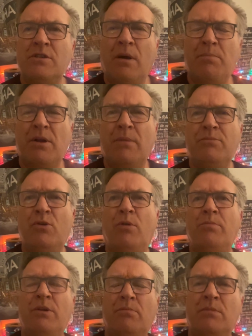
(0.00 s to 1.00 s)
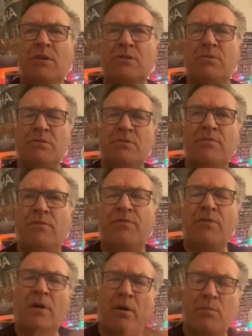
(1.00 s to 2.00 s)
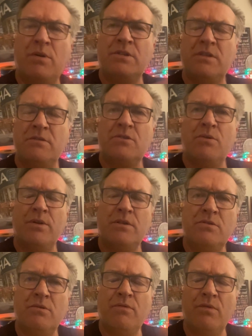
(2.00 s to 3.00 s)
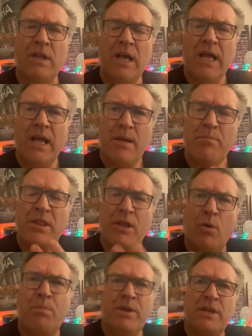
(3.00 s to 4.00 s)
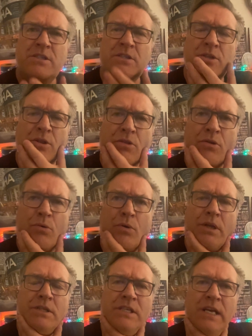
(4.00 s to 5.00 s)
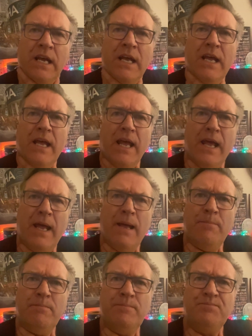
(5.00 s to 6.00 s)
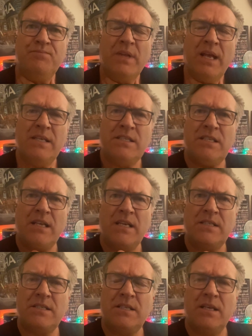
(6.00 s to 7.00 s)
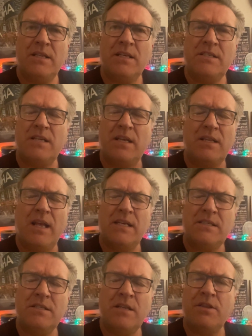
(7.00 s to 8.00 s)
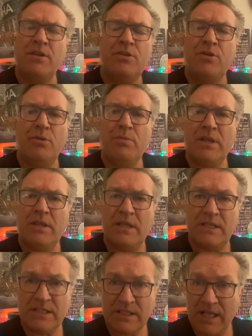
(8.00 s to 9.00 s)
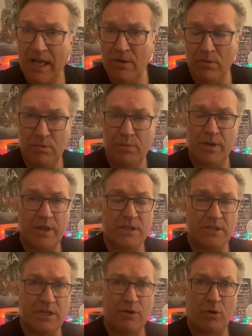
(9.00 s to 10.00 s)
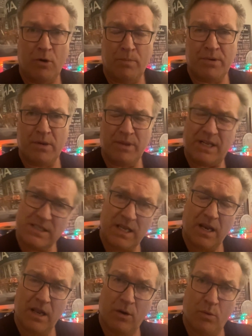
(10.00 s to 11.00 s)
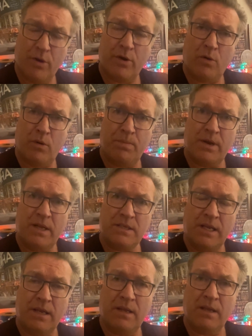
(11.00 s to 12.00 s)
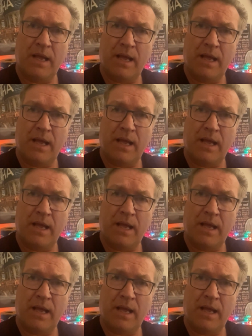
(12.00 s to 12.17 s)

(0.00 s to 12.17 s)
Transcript: upper abdominal muscles upwards and so on and so forth. But the openness in the throat it's nothing to do with the style, whether it's an opera with a slightly lower operatic